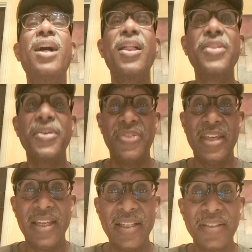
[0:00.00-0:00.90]
other
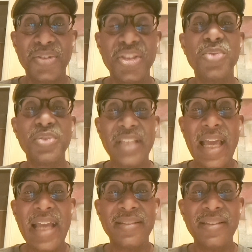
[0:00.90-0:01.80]
thing, she was
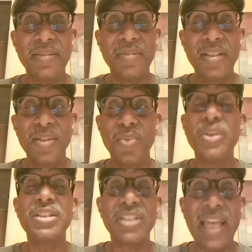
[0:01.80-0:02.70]
actually
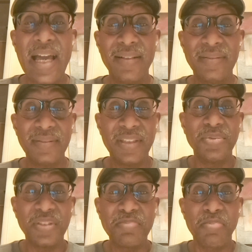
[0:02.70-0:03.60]
with child. She
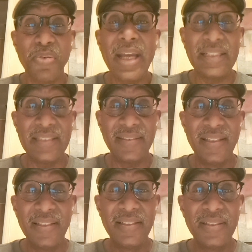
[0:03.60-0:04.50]
was pregnant.
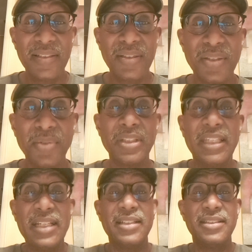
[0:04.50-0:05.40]
So
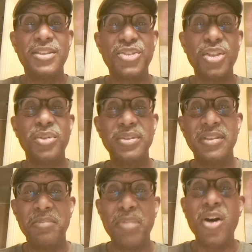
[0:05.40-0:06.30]
again, to show you
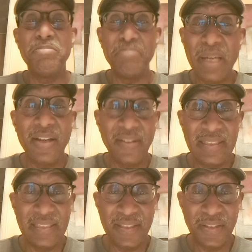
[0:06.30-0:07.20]
the
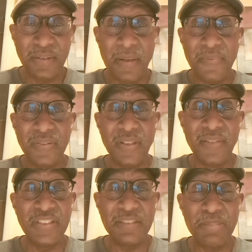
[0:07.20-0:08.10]
barbarianism
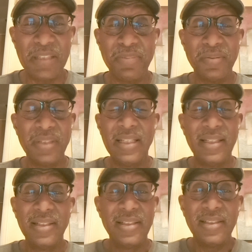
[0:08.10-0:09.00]
of these people,
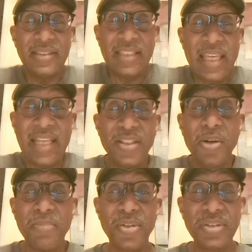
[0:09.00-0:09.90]
they had no
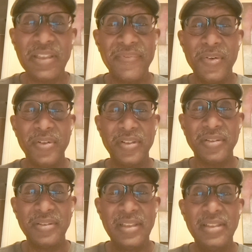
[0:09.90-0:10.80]
mercy for her.
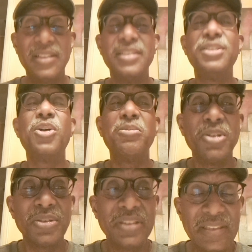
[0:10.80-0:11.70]
No
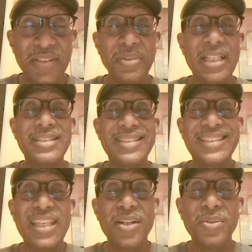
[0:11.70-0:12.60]
mercy. So they
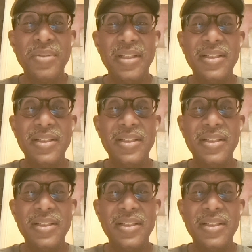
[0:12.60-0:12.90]
still